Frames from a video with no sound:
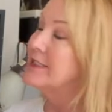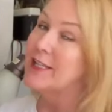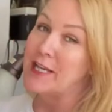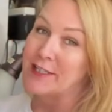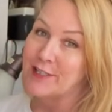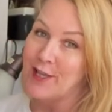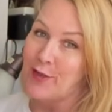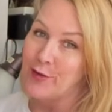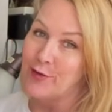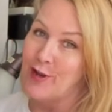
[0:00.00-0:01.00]

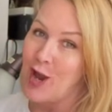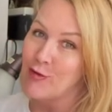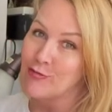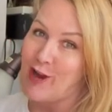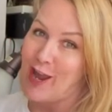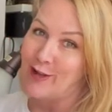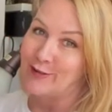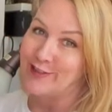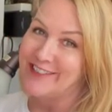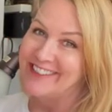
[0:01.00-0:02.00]
Southern
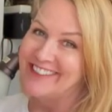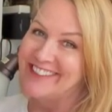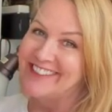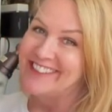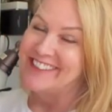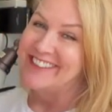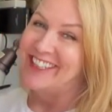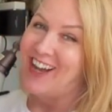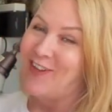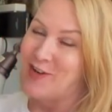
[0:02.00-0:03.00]
ground
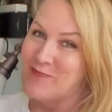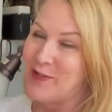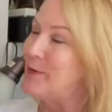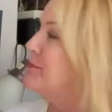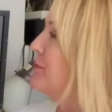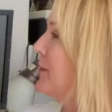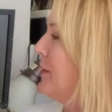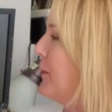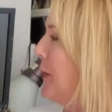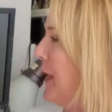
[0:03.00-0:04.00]
hornbill,
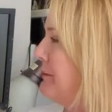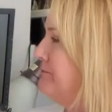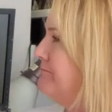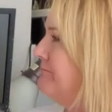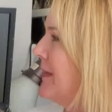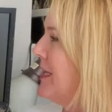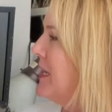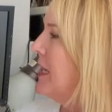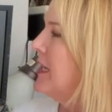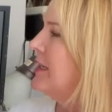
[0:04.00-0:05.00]
okay.
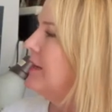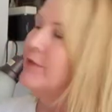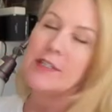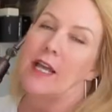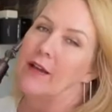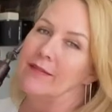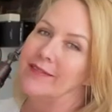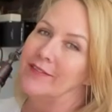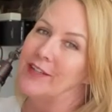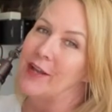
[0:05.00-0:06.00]
And every now
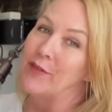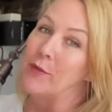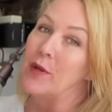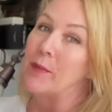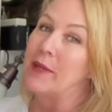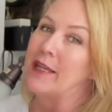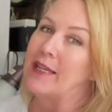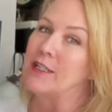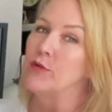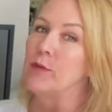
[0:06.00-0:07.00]
and then when I'm getting
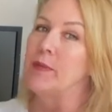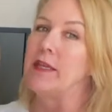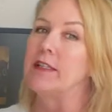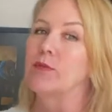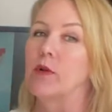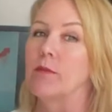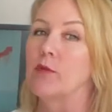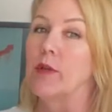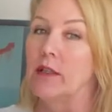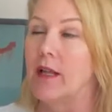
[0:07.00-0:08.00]
into a piece where I'm
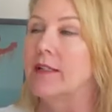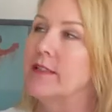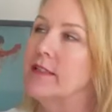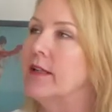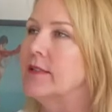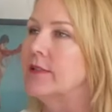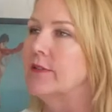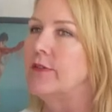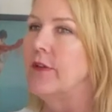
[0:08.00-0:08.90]
doing lots and lots of